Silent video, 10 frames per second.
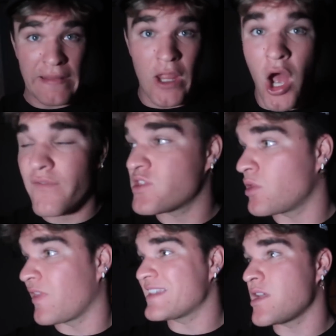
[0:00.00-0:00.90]
fell off,
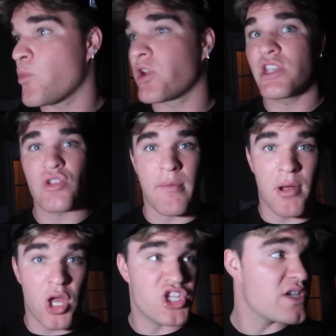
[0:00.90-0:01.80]
so the light's not working, so I
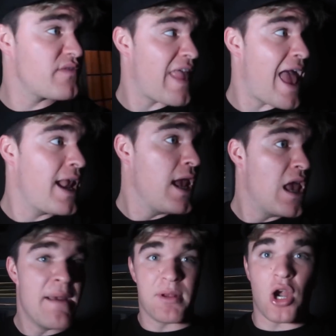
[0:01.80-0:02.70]
apologize for that.
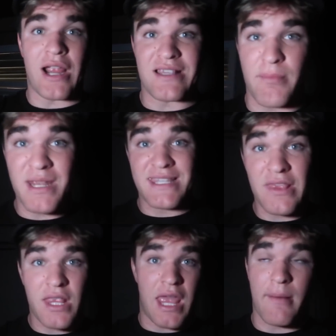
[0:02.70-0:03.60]
But all right, guys, I'm gonna
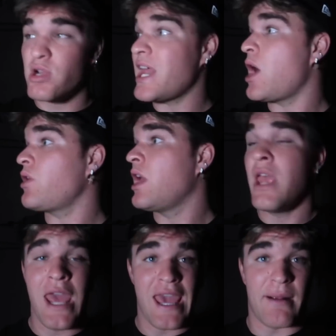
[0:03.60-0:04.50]
set the camera down
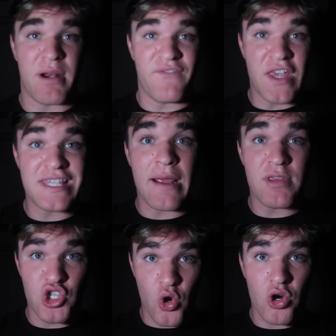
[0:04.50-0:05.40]
and I'm gonna
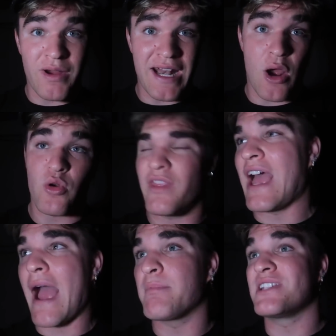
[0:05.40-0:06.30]
FaceTime the Joker right now, or
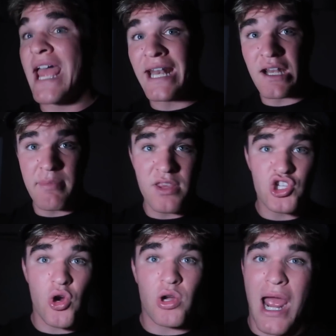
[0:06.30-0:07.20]
the guy pretending to be
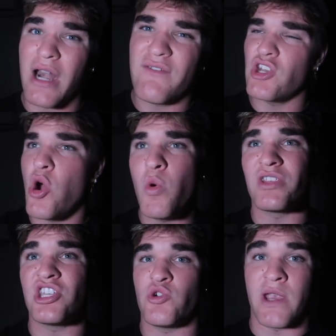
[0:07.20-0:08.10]
the Joker. I don't even know
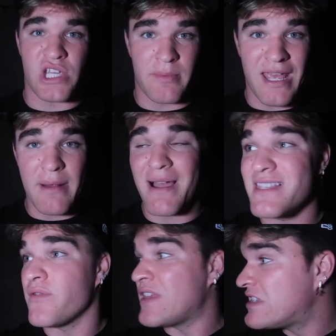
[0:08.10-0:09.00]
what situation I'm getting
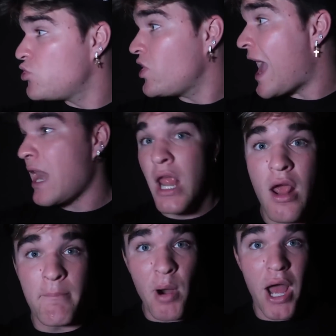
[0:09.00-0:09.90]
myself into yet,
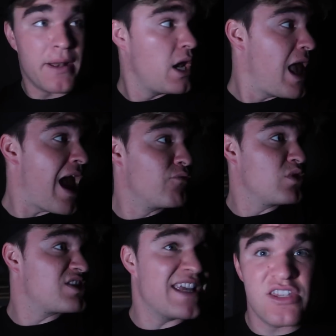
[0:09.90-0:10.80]
but
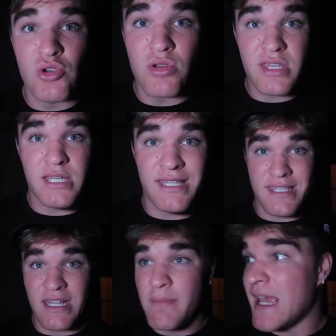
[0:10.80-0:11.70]
everyone stay tuned to this because
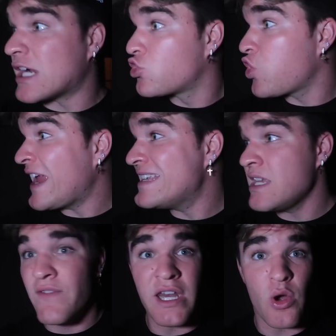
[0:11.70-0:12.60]
this is gonna be a
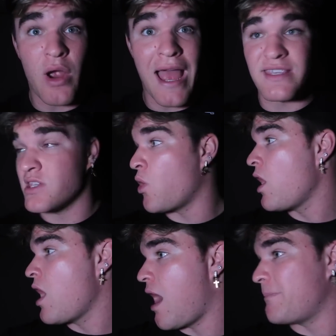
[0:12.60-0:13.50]
crazy video, guys.
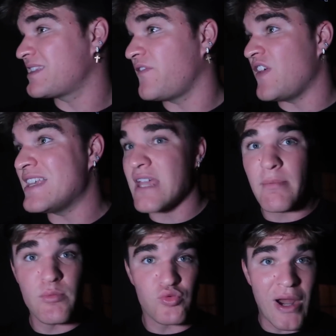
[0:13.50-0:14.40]
So I'm about to FaceTime
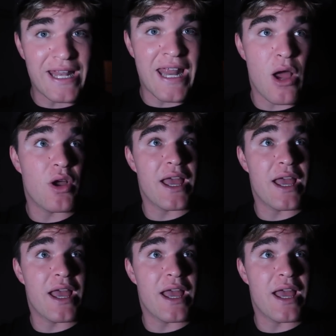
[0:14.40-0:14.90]
him right now,